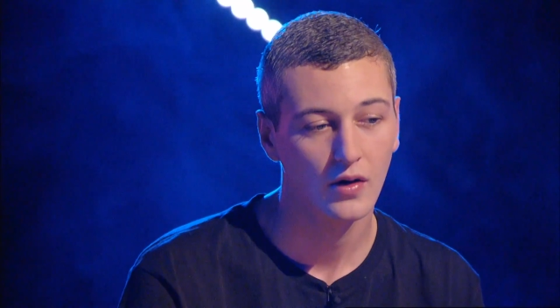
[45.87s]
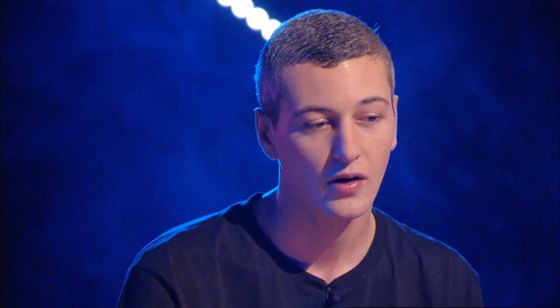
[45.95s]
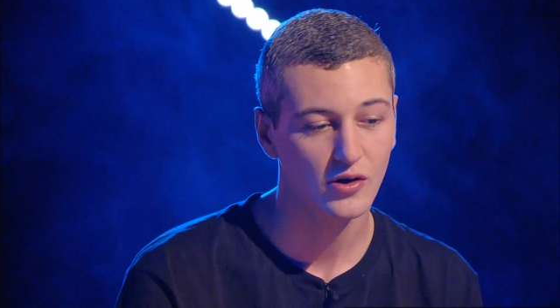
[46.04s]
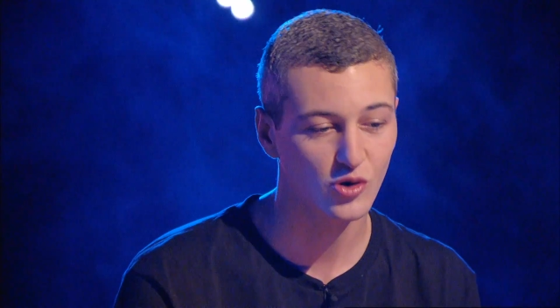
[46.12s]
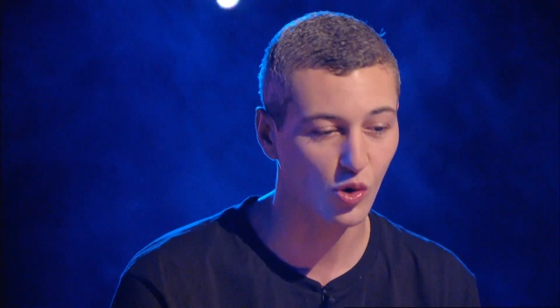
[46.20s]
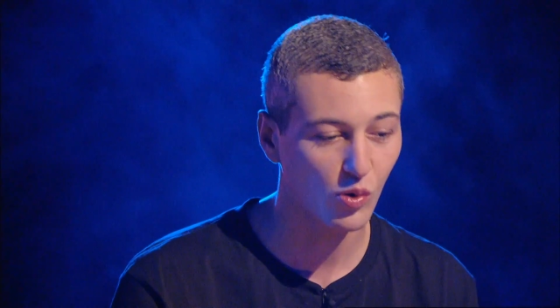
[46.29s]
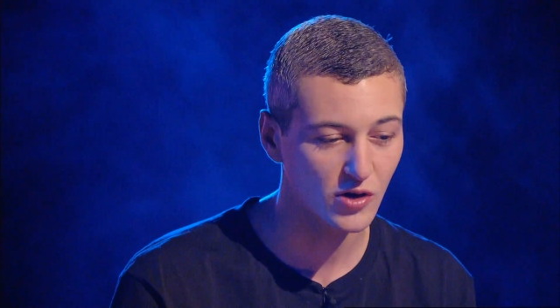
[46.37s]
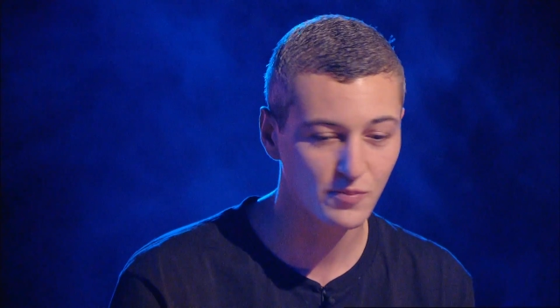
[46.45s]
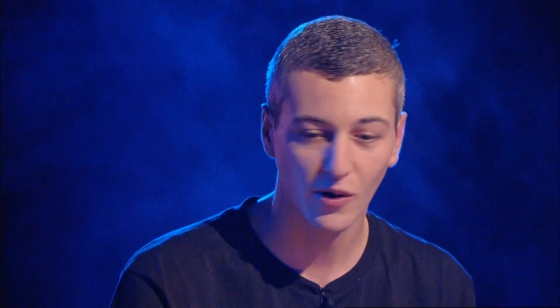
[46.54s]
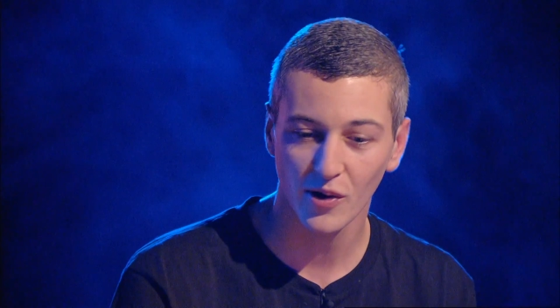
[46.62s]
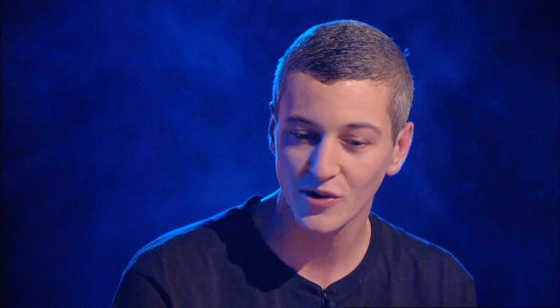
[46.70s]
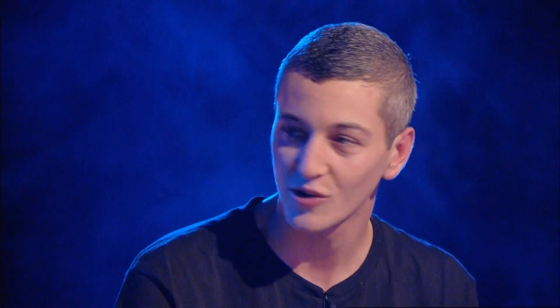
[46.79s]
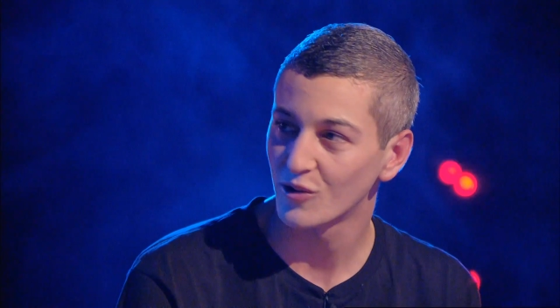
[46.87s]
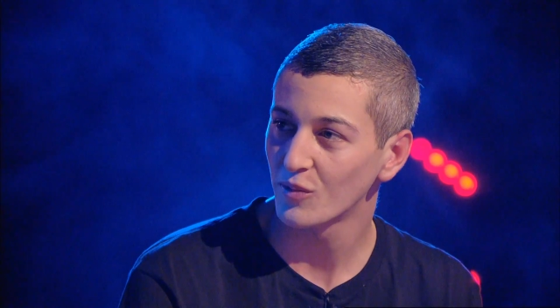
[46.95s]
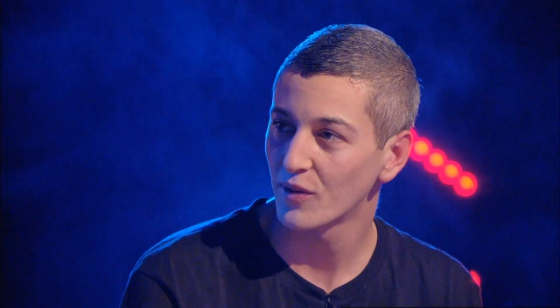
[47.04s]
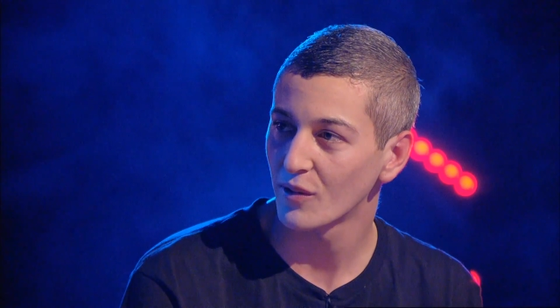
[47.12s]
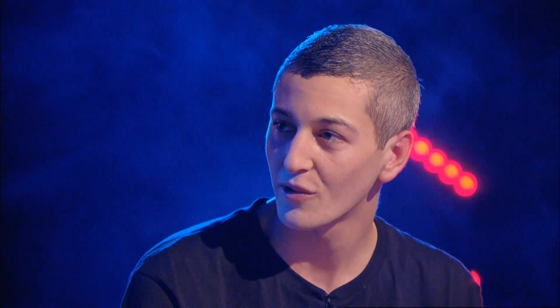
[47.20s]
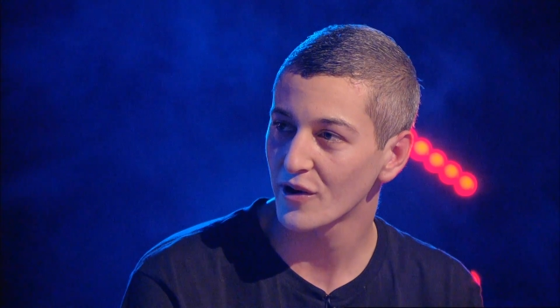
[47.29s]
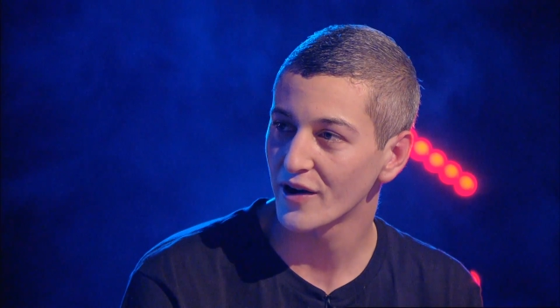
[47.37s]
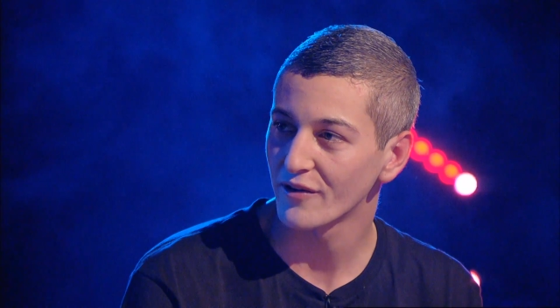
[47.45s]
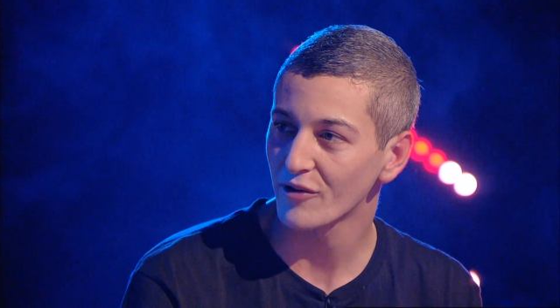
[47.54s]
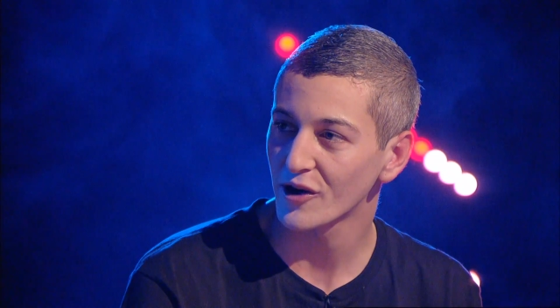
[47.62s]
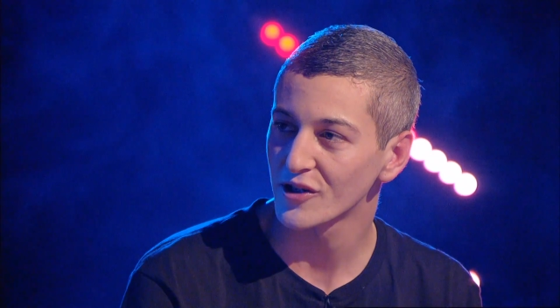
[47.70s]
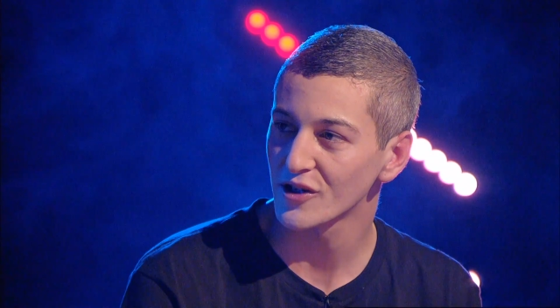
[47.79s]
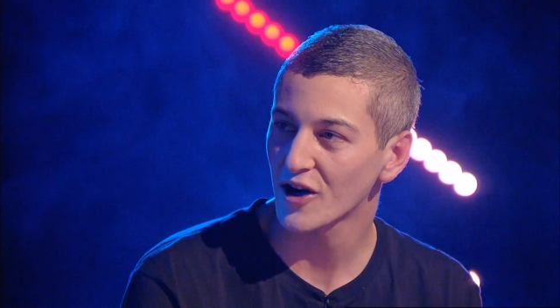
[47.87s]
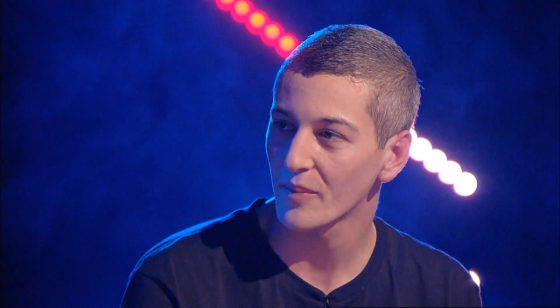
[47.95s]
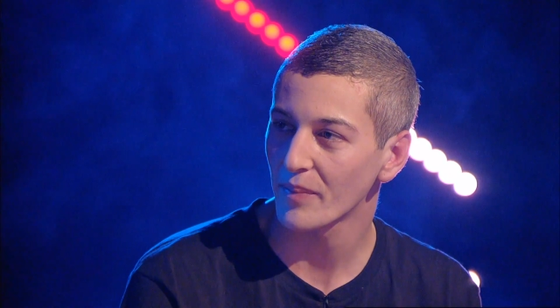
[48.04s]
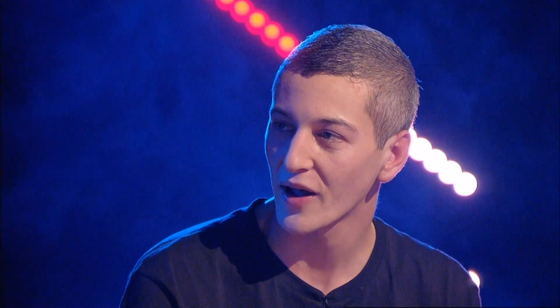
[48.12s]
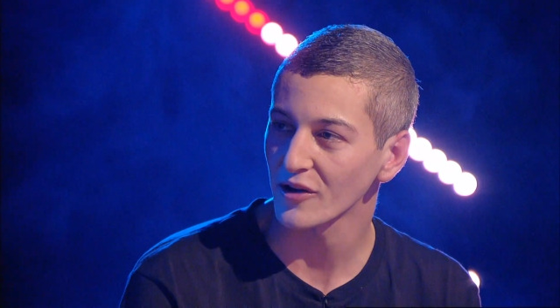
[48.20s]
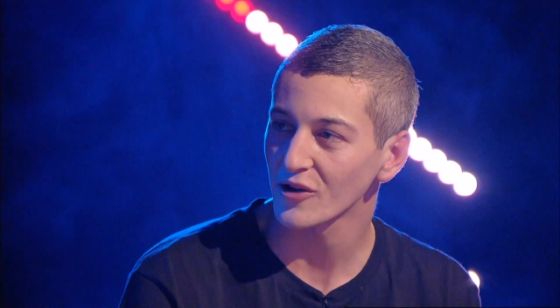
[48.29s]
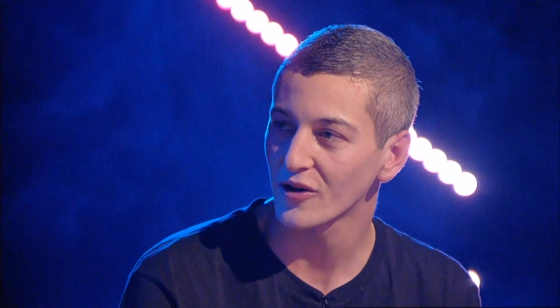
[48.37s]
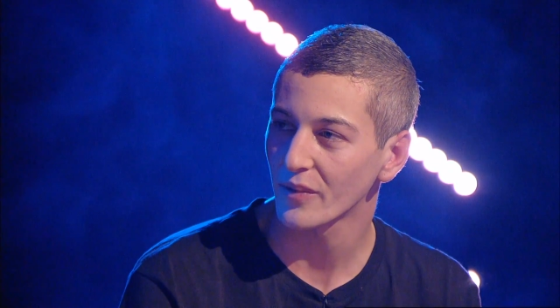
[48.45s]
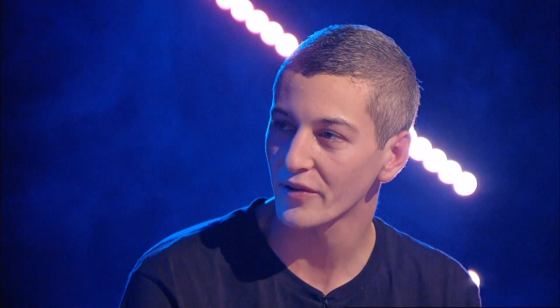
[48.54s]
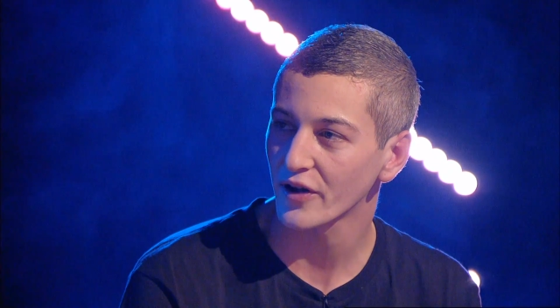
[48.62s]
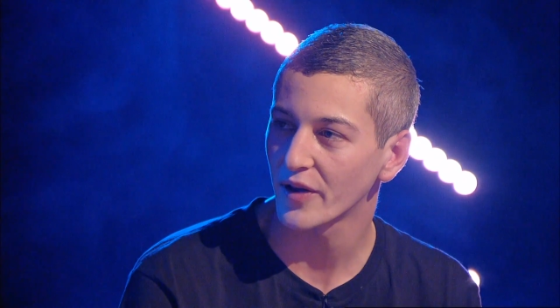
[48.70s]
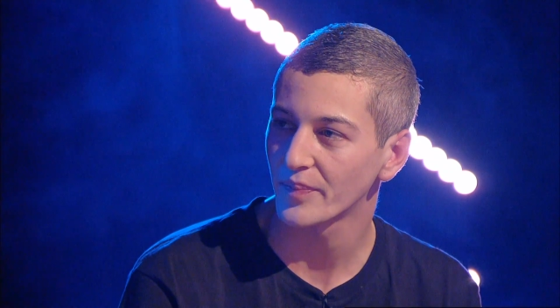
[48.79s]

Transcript: it's not always poetical, but we're here, ready to come back, you know what I'm saying?